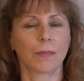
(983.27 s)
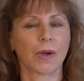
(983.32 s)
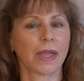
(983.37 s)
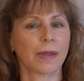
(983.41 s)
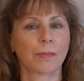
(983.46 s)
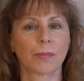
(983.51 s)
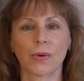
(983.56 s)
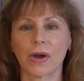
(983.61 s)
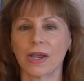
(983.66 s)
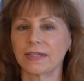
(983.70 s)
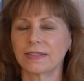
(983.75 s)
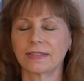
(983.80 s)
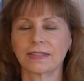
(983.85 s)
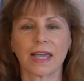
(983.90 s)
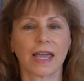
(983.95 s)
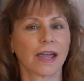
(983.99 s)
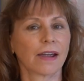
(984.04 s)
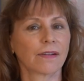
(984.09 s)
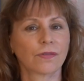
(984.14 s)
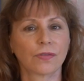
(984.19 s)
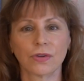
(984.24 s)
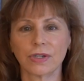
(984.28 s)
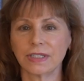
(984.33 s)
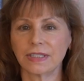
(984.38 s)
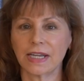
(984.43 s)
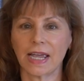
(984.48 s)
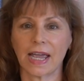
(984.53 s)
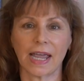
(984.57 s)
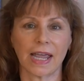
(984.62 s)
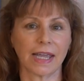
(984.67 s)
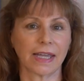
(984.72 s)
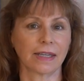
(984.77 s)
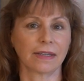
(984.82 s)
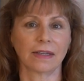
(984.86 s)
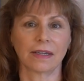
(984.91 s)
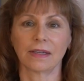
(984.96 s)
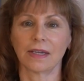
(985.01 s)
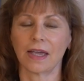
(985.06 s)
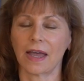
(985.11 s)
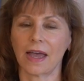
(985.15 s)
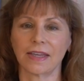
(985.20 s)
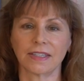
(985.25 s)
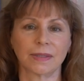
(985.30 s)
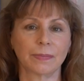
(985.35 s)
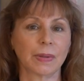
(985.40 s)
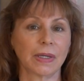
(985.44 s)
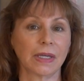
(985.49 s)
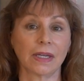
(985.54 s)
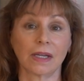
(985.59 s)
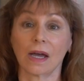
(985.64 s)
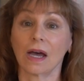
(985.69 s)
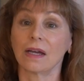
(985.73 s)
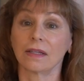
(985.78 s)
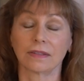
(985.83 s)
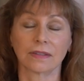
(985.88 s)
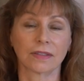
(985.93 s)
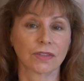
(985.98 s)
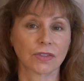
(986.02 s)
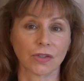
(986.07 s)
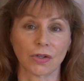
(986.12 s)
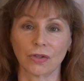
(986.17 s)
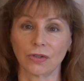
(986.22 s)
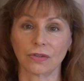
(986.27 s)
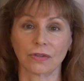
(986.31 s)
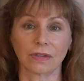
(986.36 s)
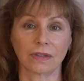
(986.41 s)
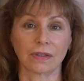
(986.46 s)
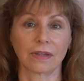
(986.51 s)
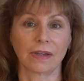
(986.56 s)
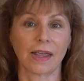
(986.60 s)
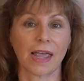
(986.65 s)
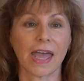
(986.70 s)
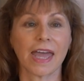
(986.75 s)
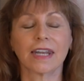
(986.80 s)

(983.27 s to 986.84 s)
embrace every day as being uncertain,